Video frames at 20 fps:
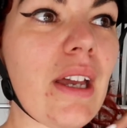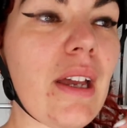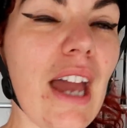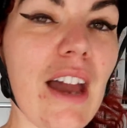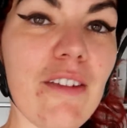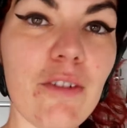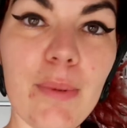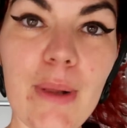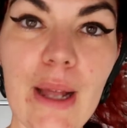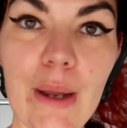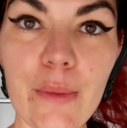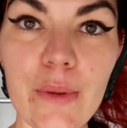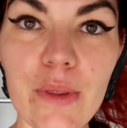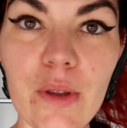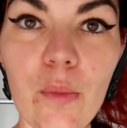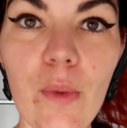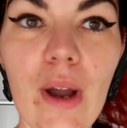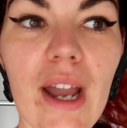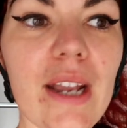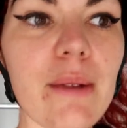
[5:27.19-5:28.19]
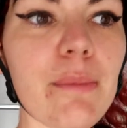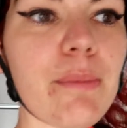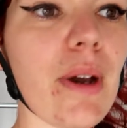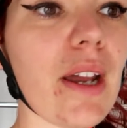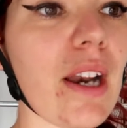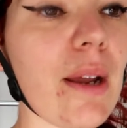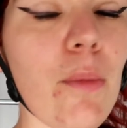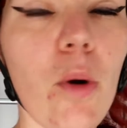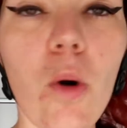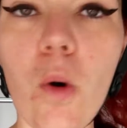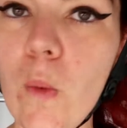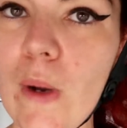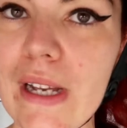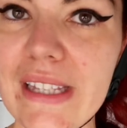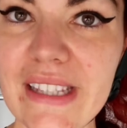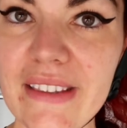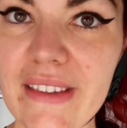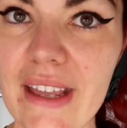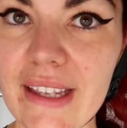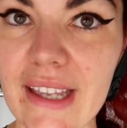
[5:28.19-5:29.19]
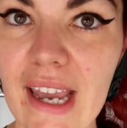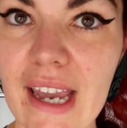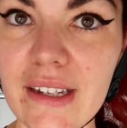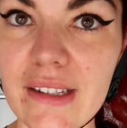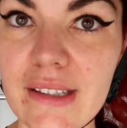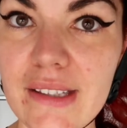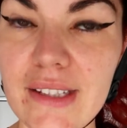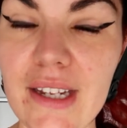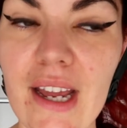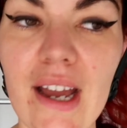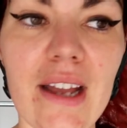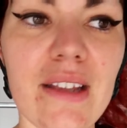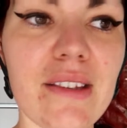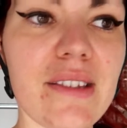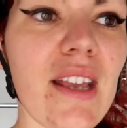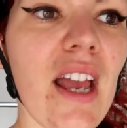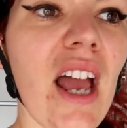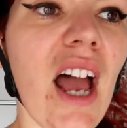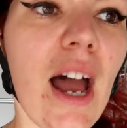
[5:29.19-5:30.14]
Have a play with your weight, but I'm always in that gated stance.